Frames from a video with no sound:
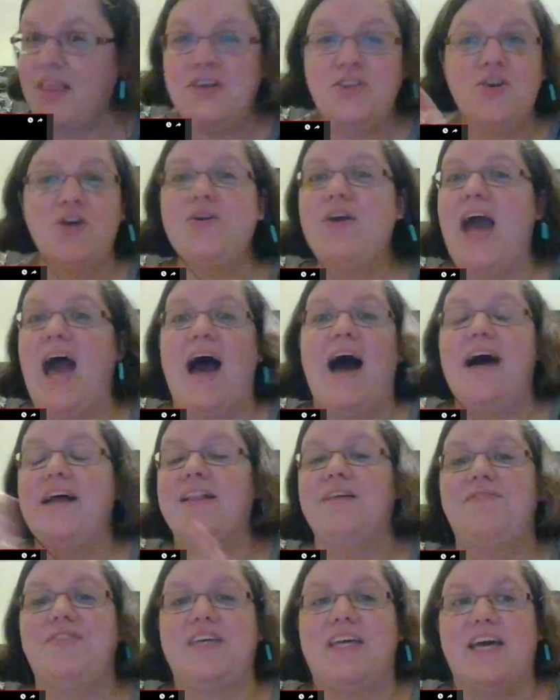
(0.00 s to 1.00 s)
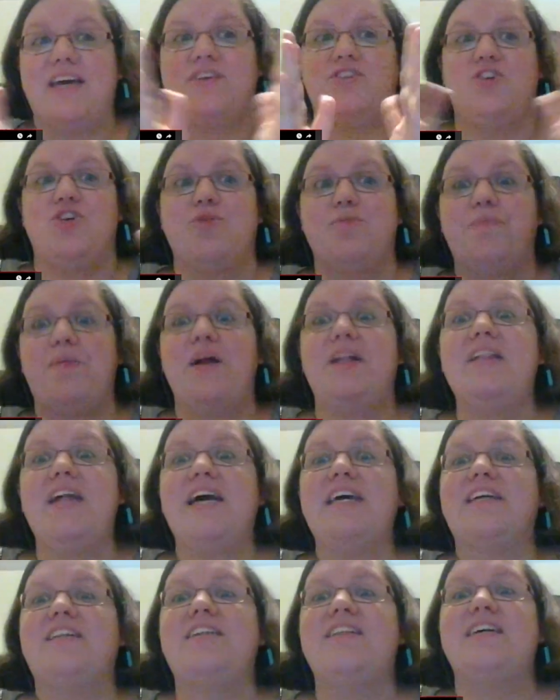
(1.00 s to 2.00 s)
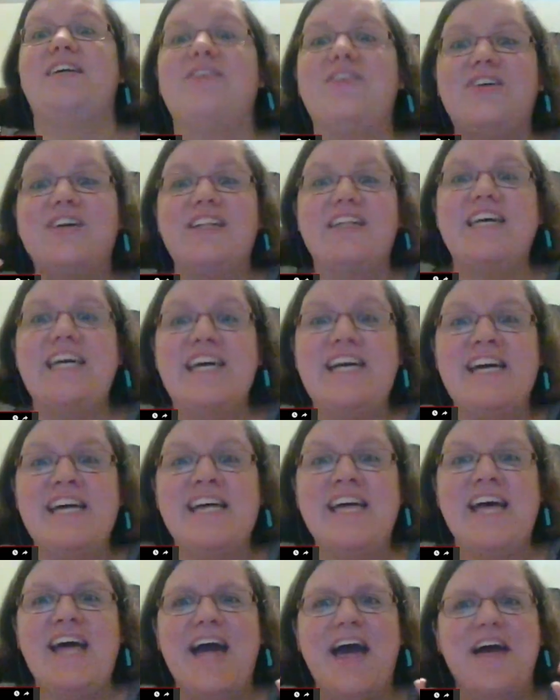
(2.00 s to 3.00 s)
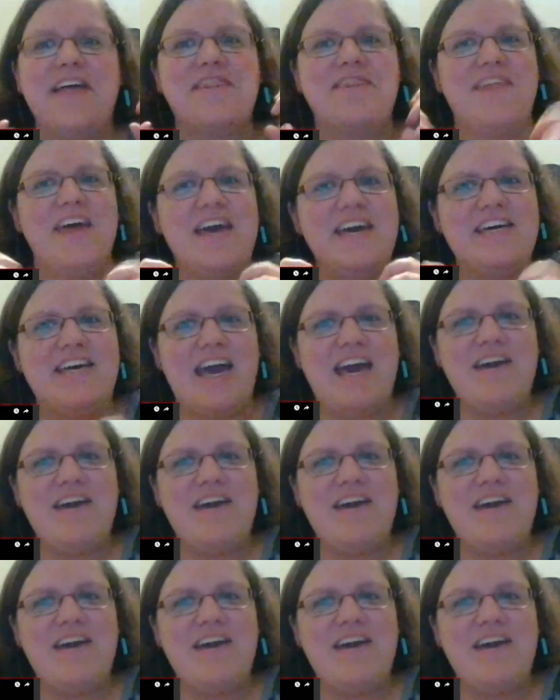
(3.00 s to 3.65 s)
No, yeah, I love the cake too. But, like, literally, they gave